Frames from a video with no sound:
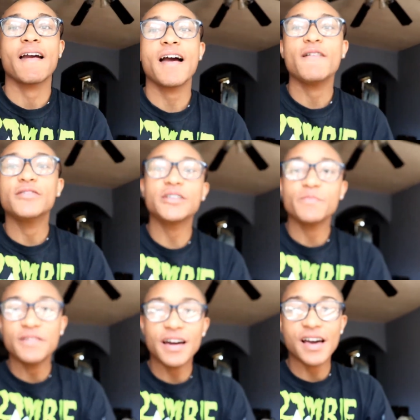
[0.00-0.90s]
Hi, what's
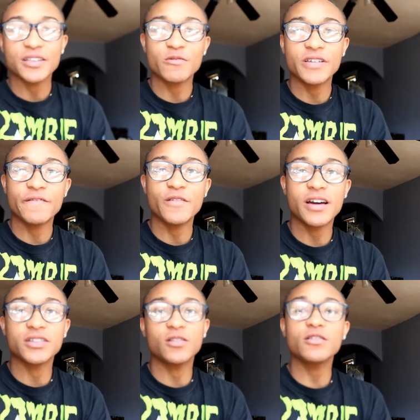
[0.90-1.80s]
up, you guys? I want to give you
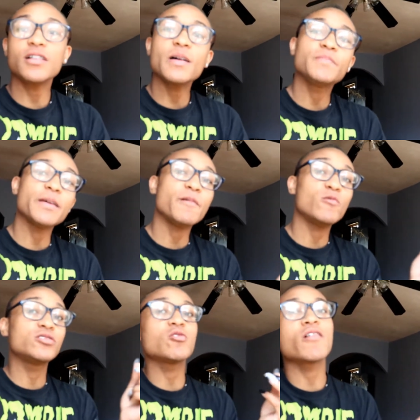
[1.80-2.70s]
guys a little update
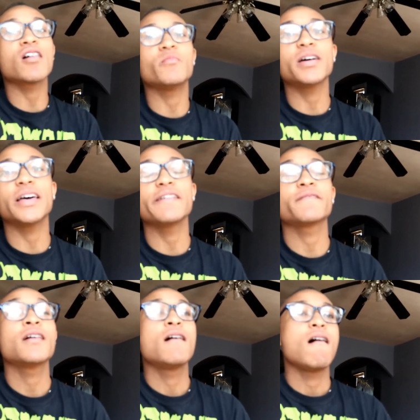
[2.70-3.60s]
about what's going on in my
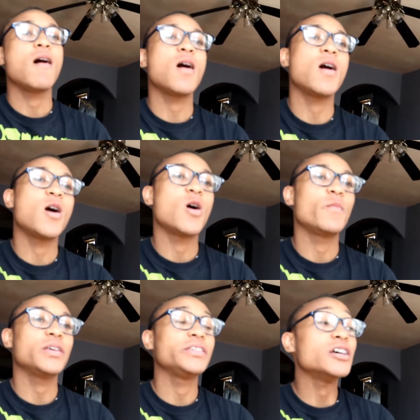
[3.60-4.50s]

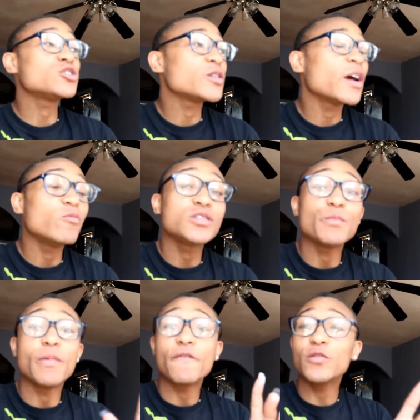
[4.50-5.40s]
life. Yesterday, I went
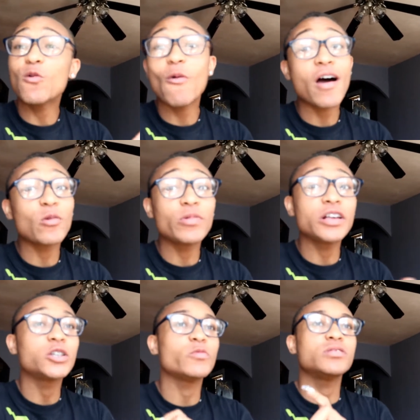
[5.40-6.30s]
to Buffalo Wild
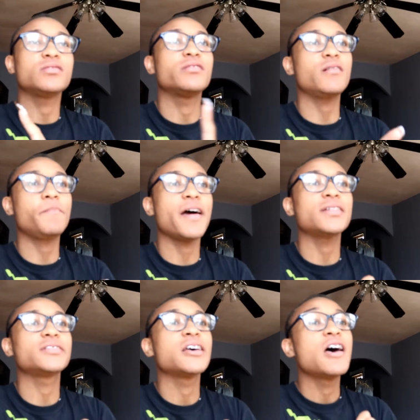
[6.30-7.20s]
Wings. It was the
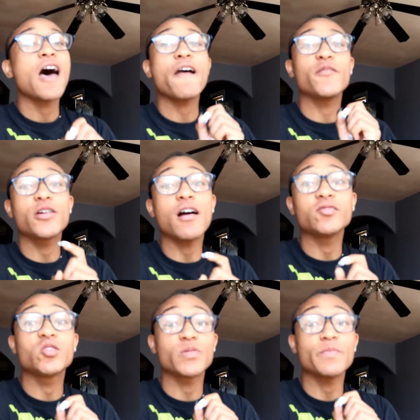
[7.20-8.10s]
best. I
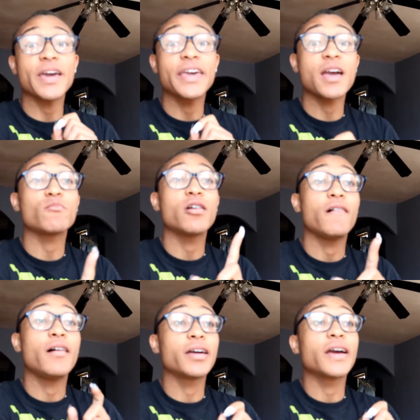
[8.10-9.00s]
forgot to bring my
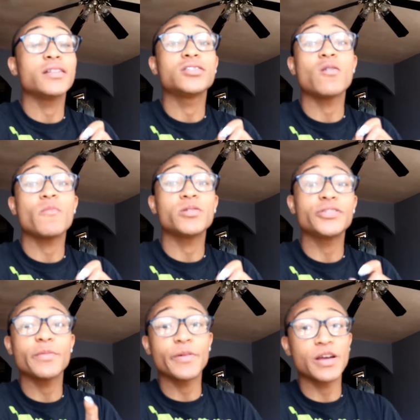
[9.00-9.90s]
camera again, so I'm gonna
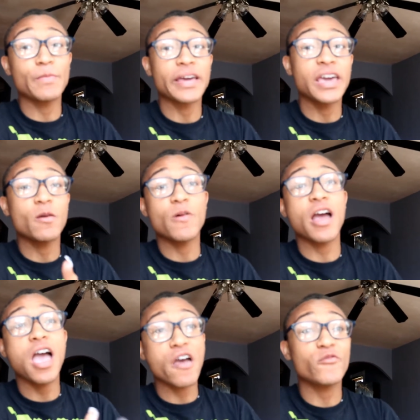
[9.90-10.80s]
start bringing my
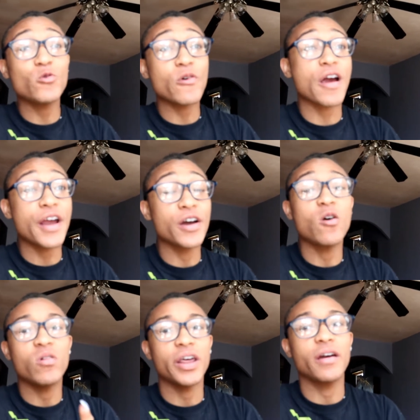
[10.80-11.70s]
camera everywhere I
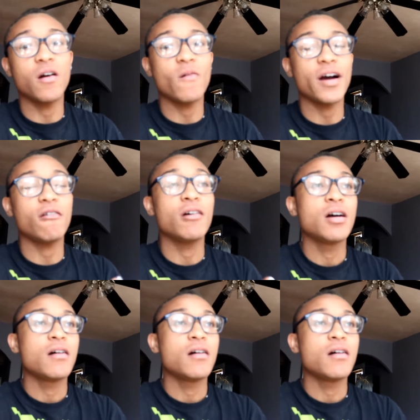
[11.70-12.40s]
go when I go out.